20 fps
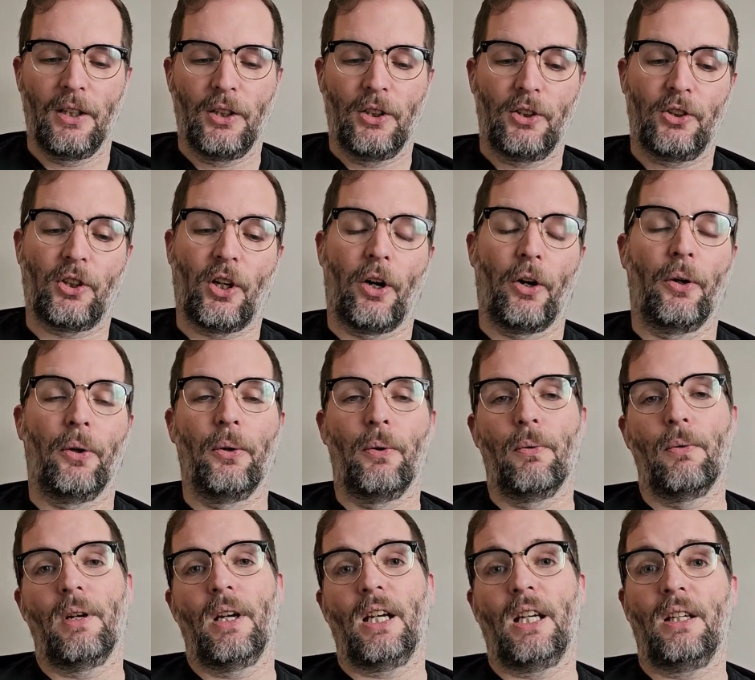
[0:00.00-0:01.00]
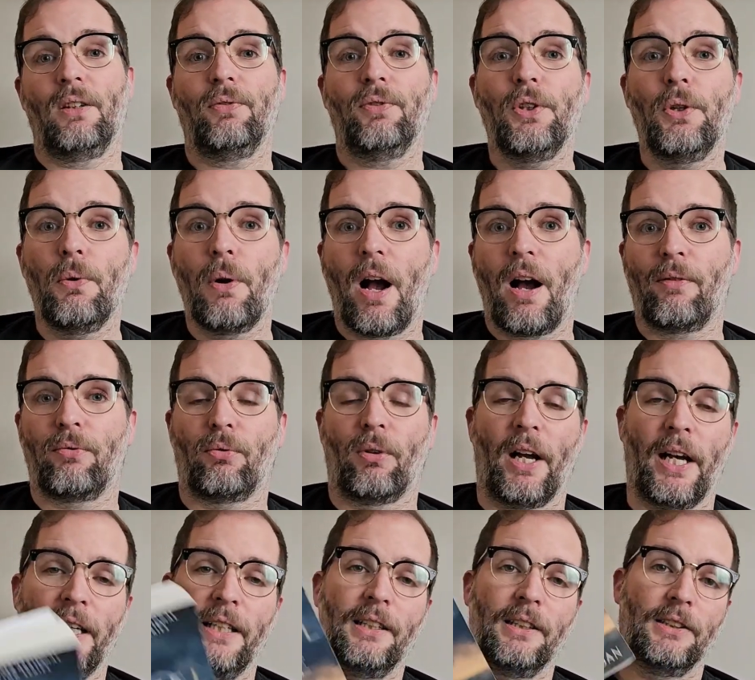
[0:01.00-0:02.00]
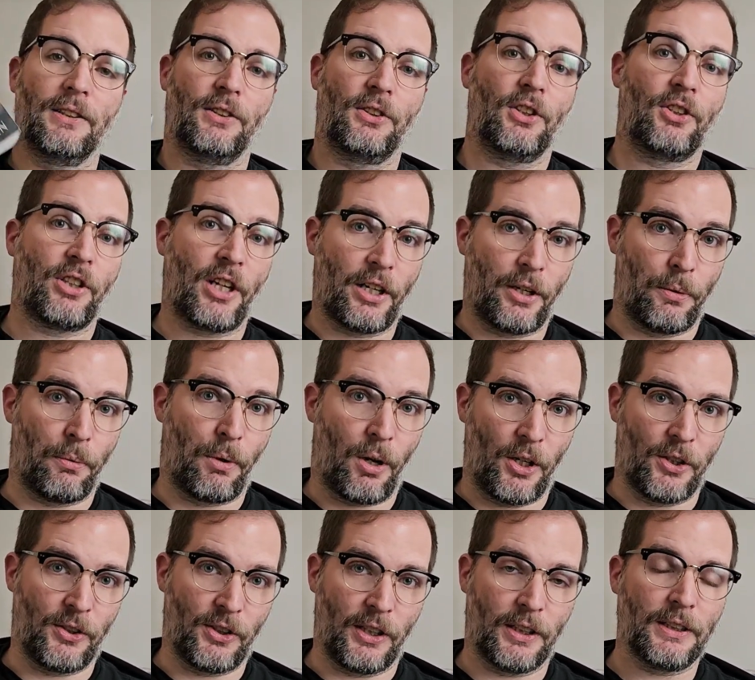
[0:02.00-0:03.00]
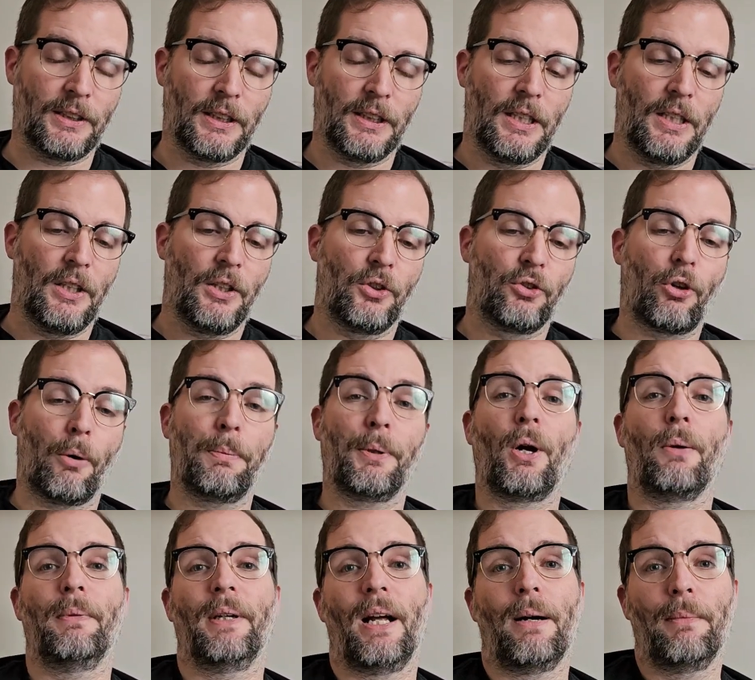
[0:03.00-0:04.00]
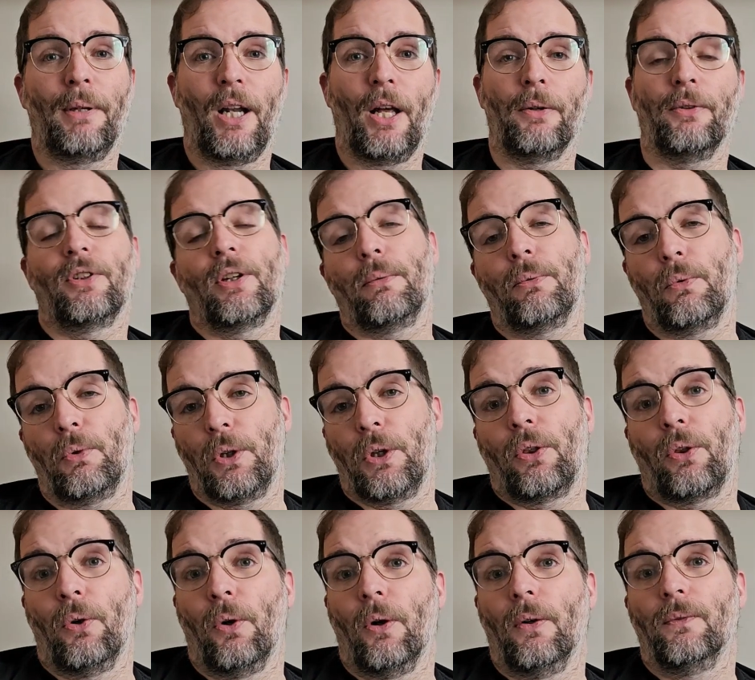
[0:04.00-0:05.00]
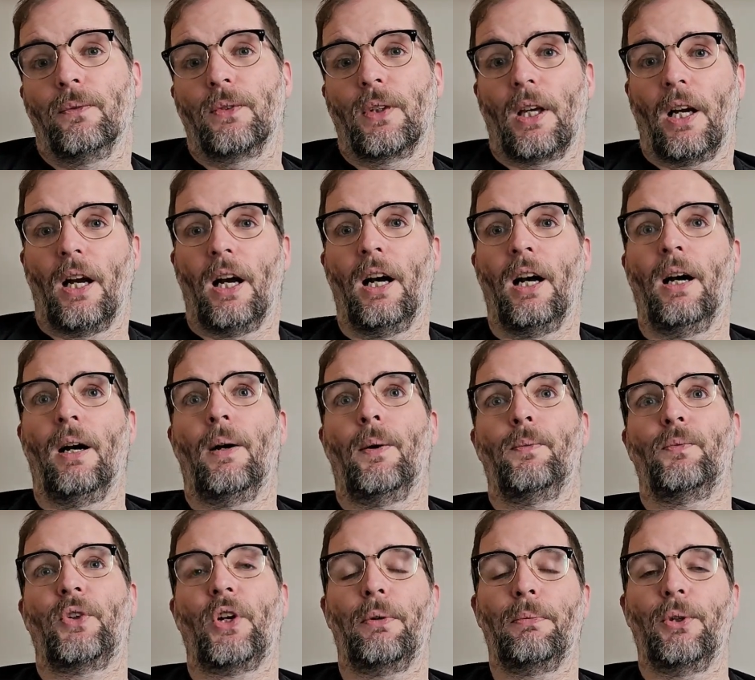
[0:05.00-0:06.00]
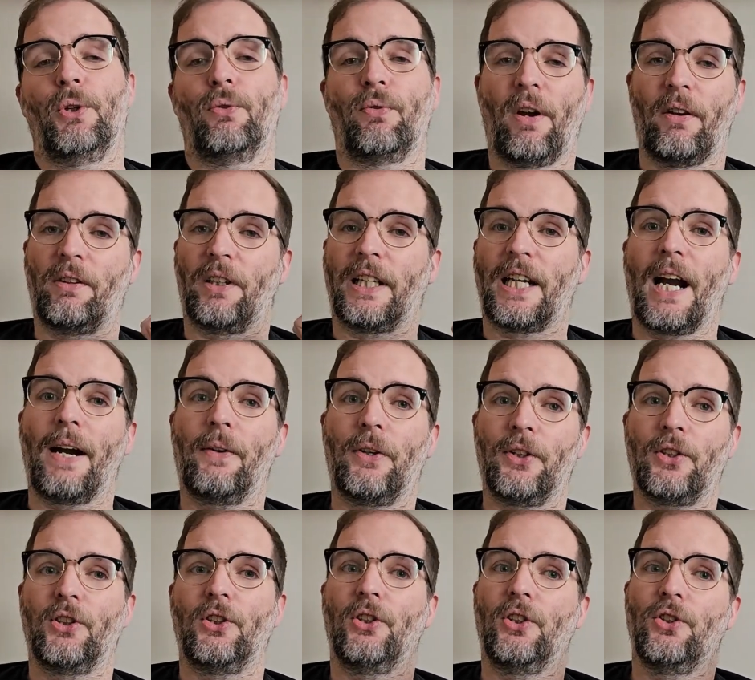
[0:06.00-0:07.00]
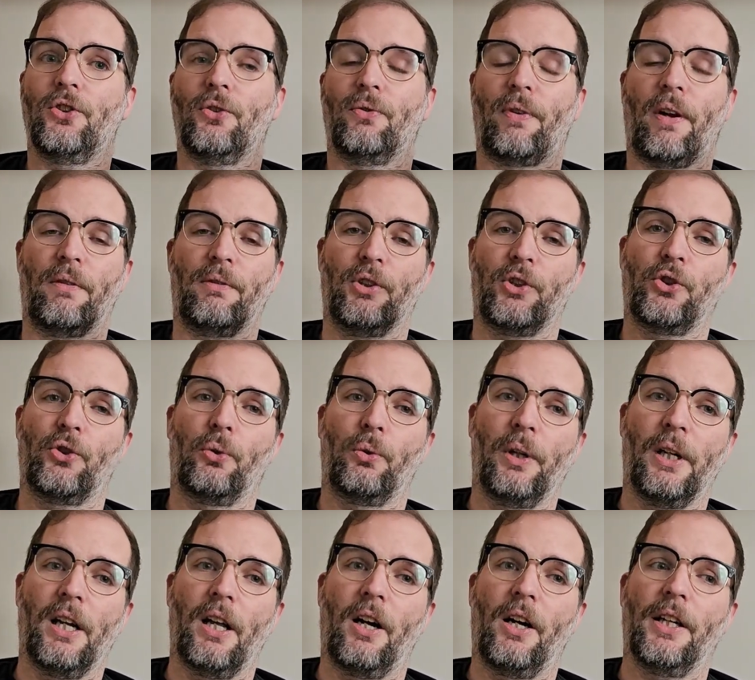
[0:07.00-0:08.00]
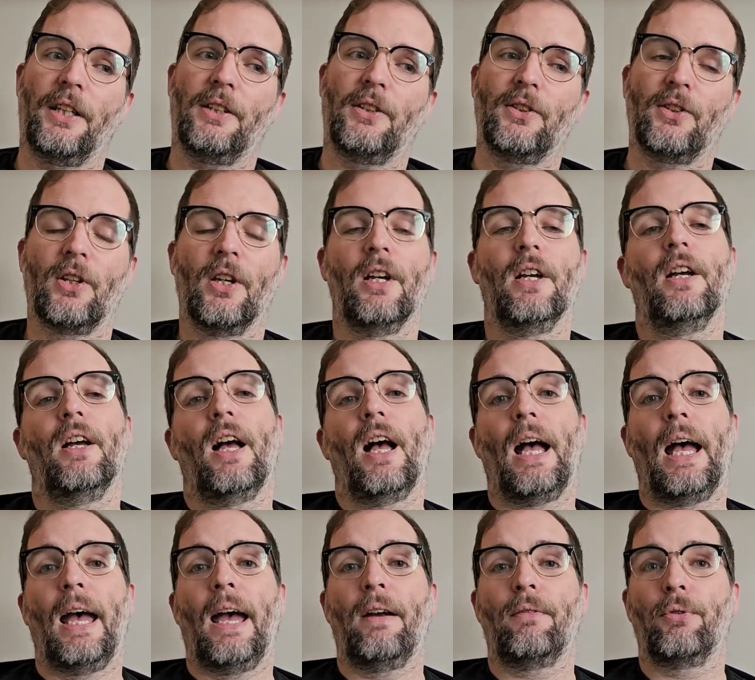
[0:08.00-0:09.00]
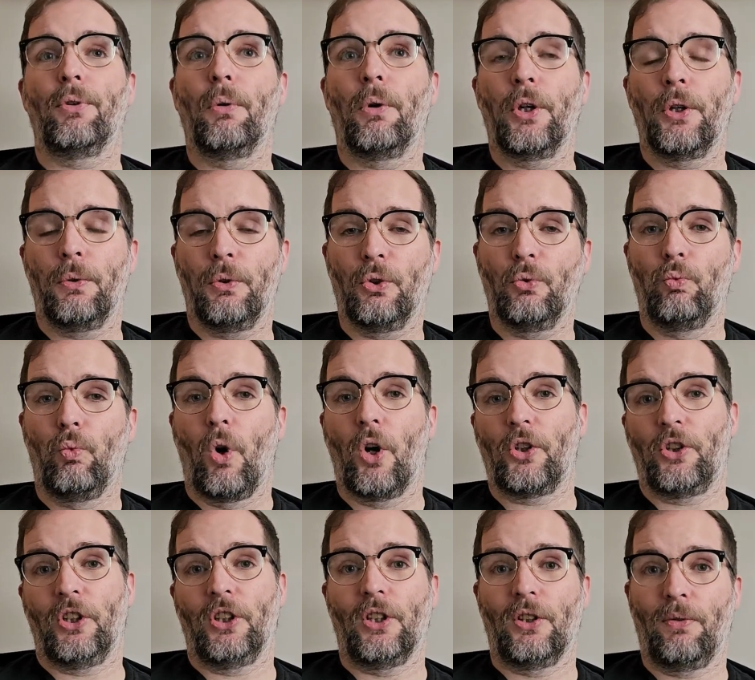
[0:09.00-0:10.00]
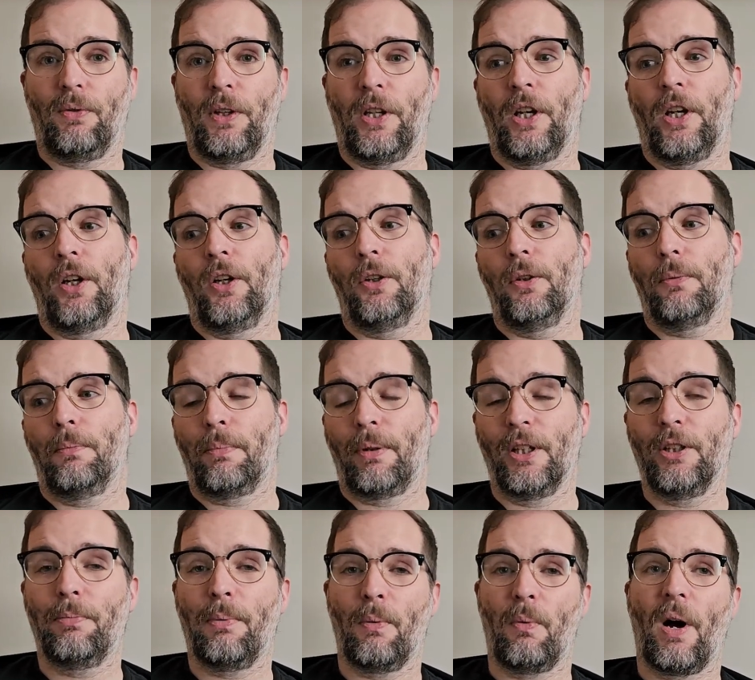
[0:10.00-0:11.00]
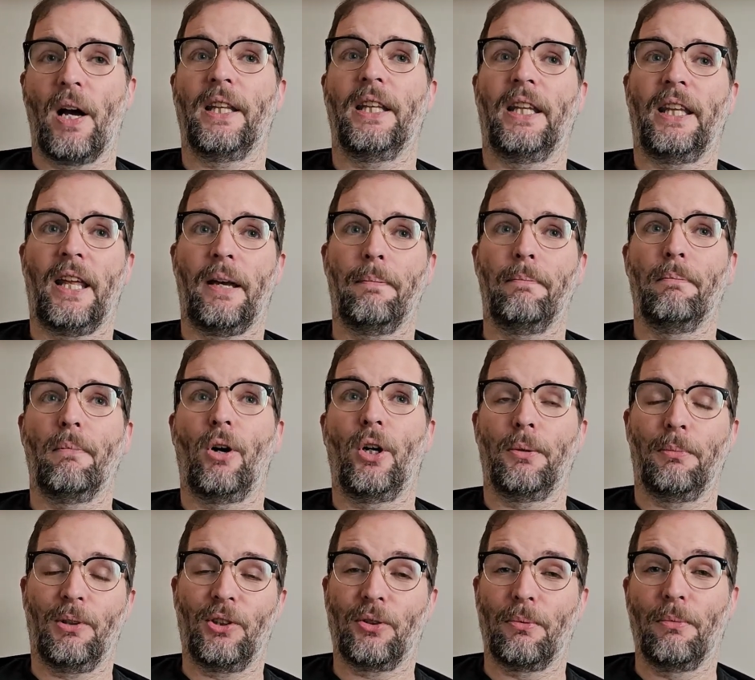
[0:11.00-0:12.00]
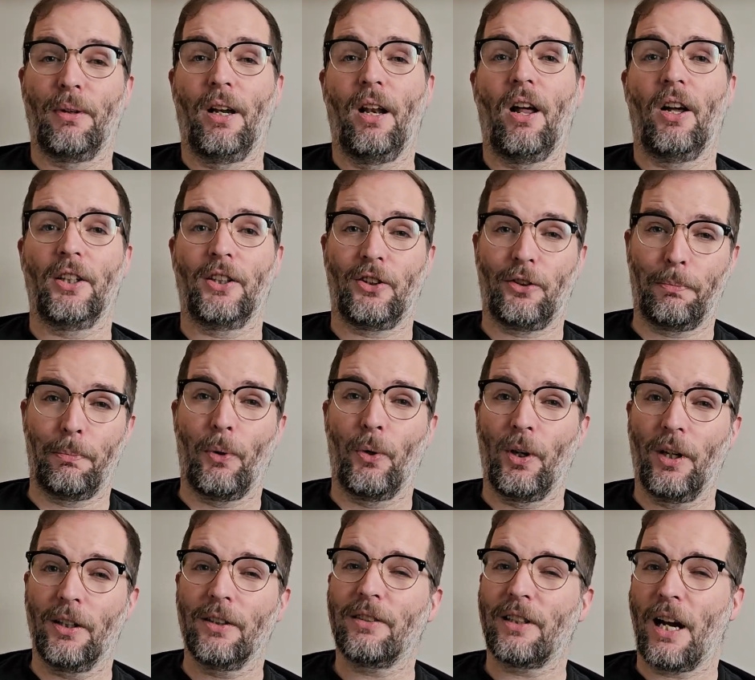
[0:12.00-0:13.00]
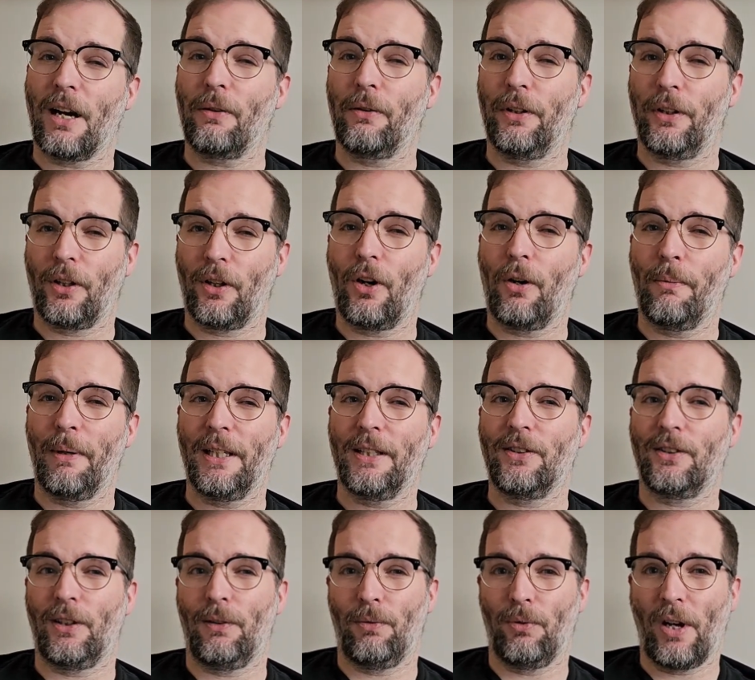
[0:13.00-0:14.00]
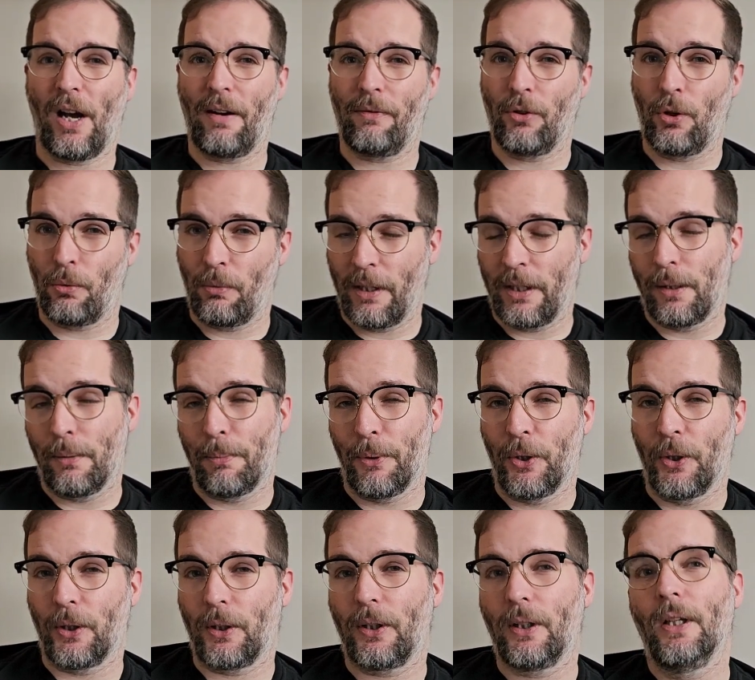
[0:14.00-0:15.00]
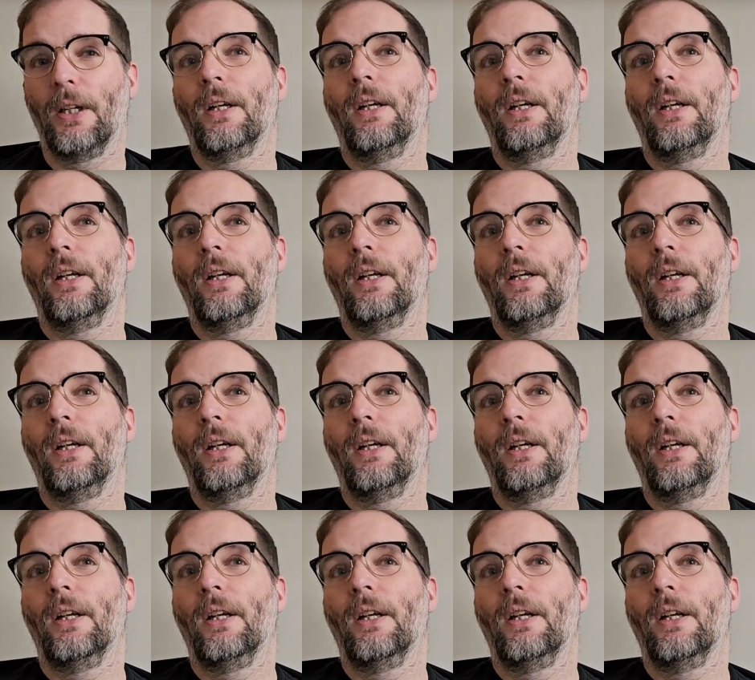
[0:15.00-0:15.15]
So if you have read The Shadow Rising, drop a comment down below and tell me what you thought. Um, tell me your favourite characters, your favourite storylines, Everyone who is watching this video, please be aware that there might be some light spoilers down in the comments if you have not read the book.